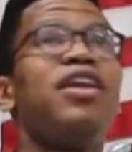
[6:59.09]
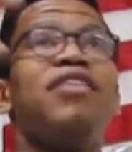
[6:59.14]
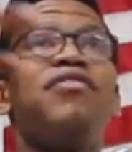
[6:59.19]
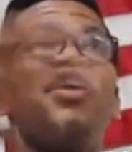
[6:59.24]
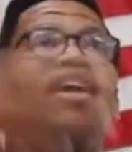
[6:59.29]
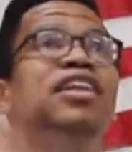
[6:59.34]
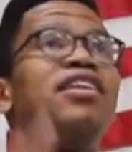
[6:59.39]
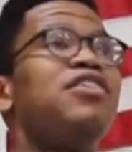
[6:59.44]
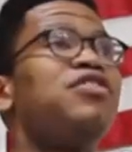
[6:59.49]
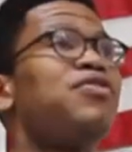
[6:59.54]

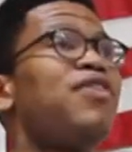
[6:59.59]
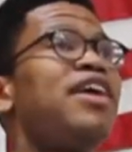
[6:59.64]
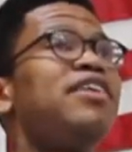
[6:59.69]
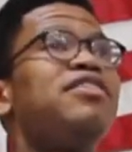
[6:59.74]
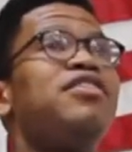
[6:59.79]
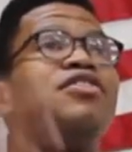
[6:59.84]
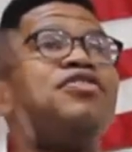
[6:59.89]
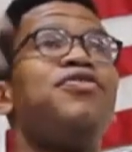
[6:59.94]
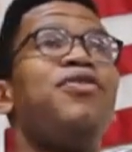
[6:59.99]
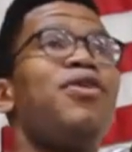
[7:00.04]
living in these
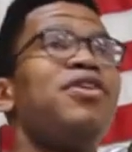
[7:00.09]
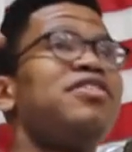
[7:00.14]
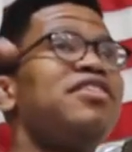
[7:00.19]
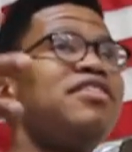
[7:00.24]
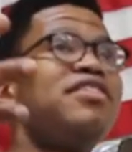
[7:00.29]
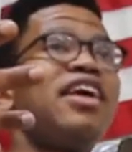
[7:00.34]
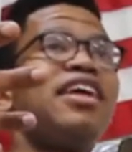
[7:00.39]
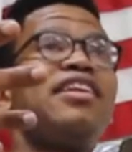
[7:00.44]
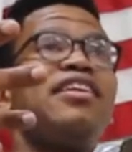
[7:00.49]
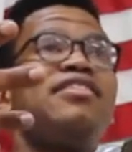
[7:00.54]
racist
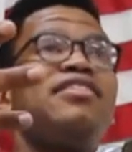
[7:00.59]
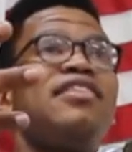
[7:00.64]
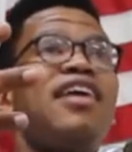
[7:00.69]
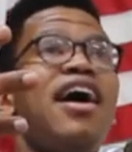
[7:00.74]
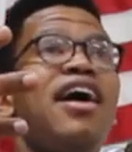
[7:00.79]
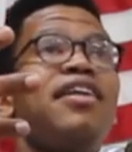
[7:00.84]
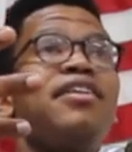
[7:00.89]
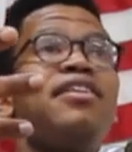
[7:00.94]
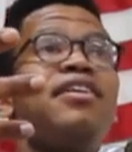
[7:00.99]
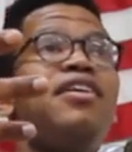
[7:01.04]
forces like the
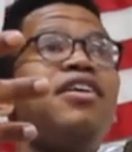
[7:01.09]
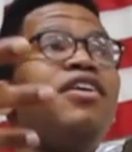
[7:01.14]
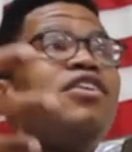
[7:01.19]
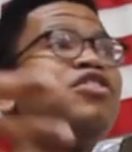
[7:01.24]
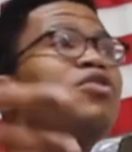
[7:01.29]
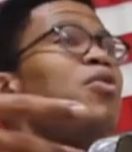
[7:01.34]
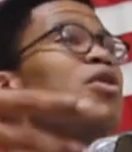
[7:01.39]
South, so